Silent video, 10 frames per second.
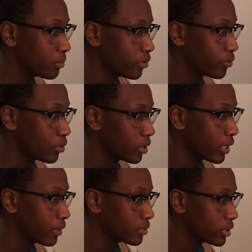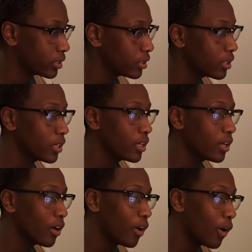before and after.
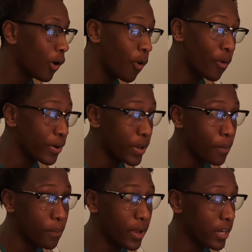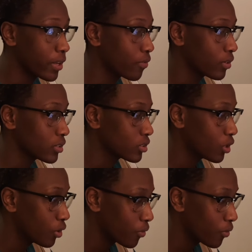Already a big difference, you